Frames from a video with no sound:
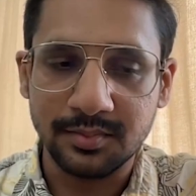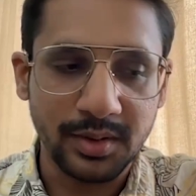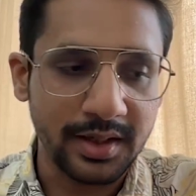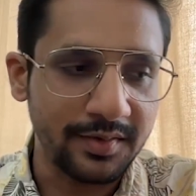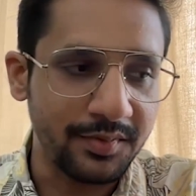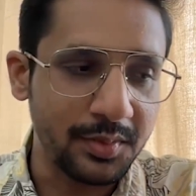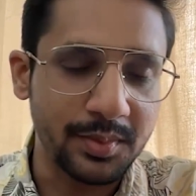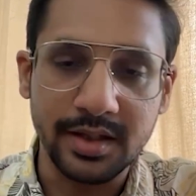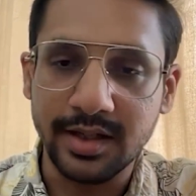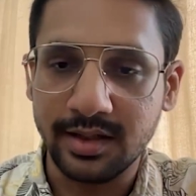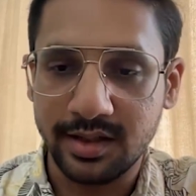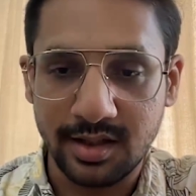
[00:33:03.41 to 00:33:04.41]
by everybody
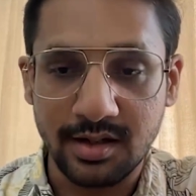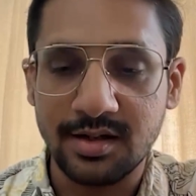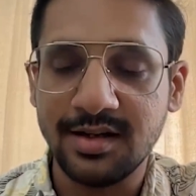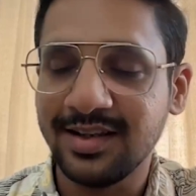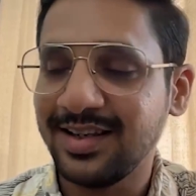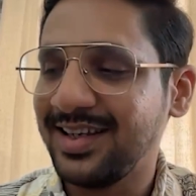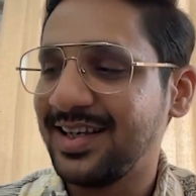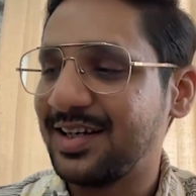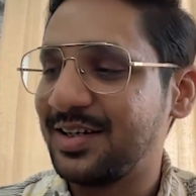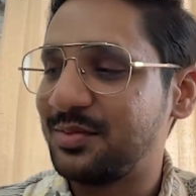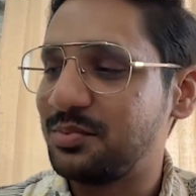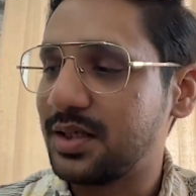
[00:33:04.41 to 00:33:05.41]
and their aunt.
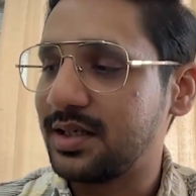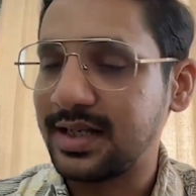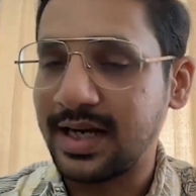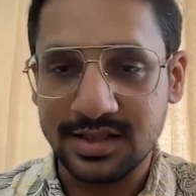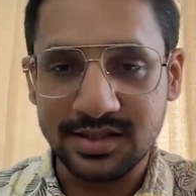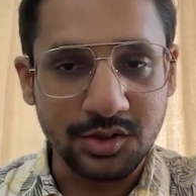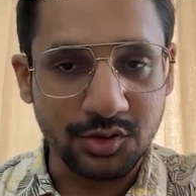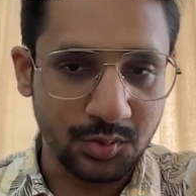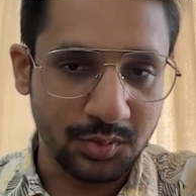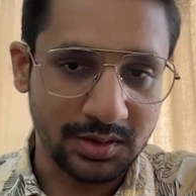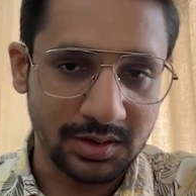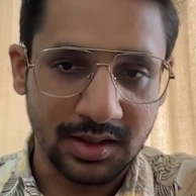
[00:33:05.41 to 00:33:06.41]
But that is the
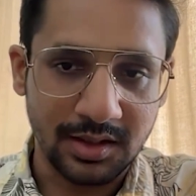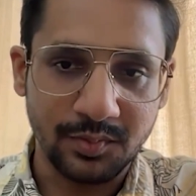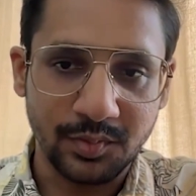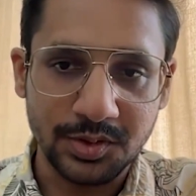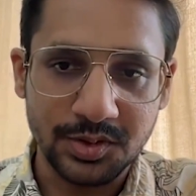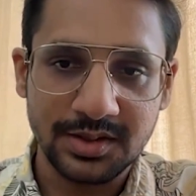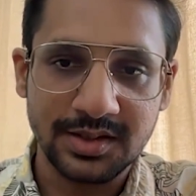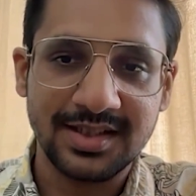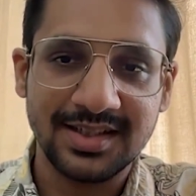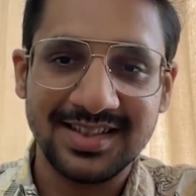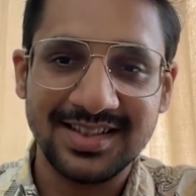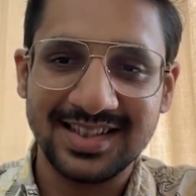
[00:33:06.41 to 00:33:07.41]
truth.
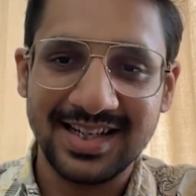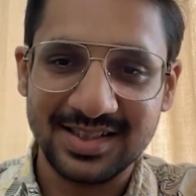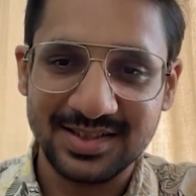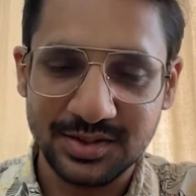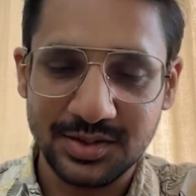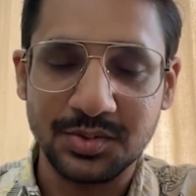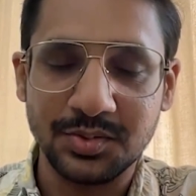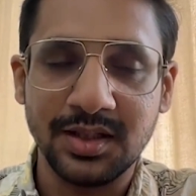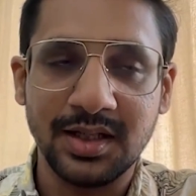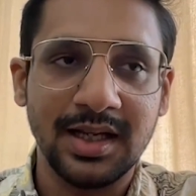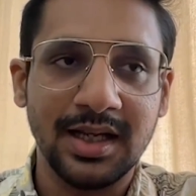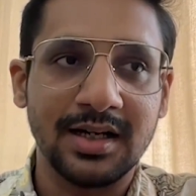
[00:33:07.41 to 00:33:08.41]
Unfortunately, that is the truth.
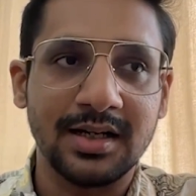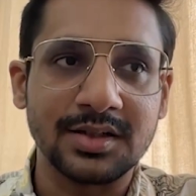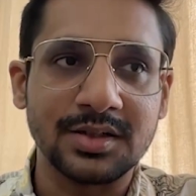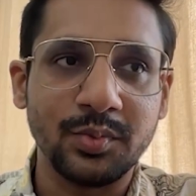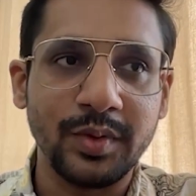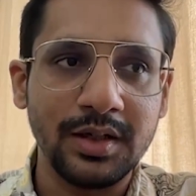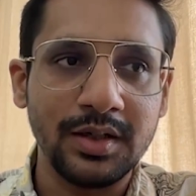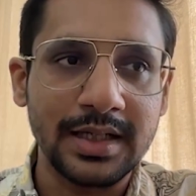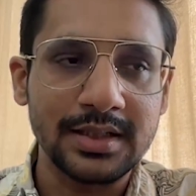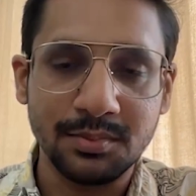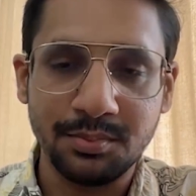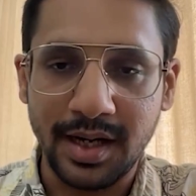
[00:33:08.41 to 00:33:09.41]
So when,
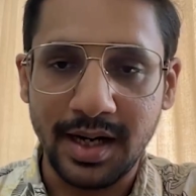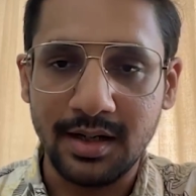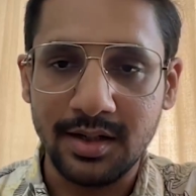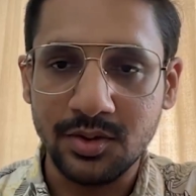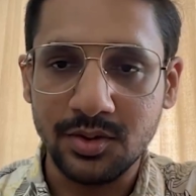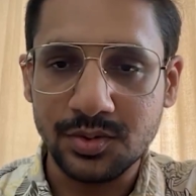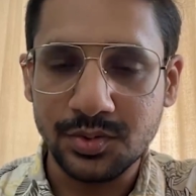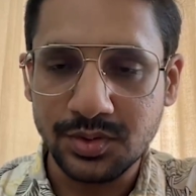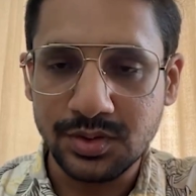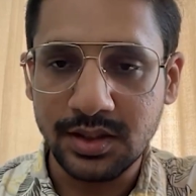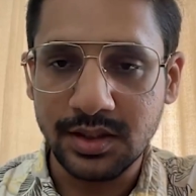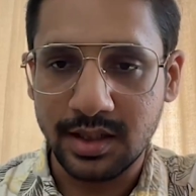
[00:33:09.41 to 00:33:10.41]
as a brand, you're
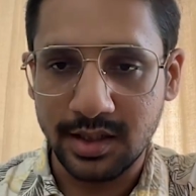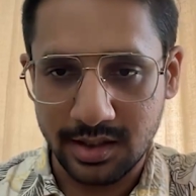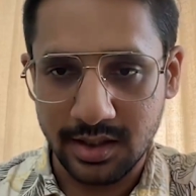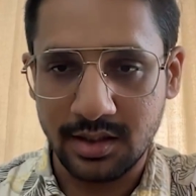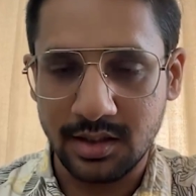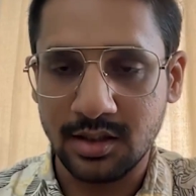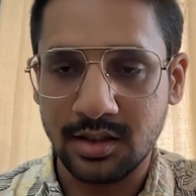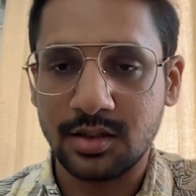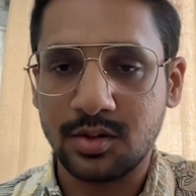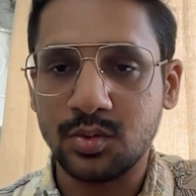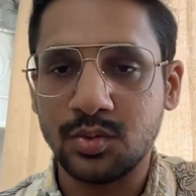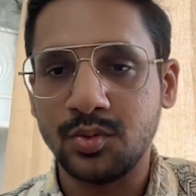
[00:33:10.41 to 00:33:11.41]
using cricket
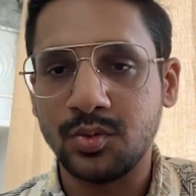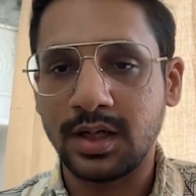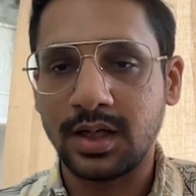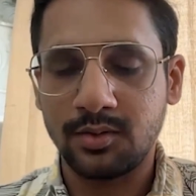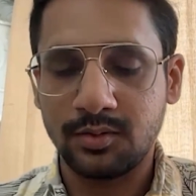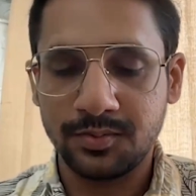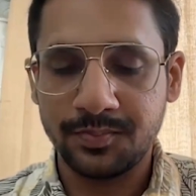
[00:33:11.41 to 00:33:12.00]
to kind of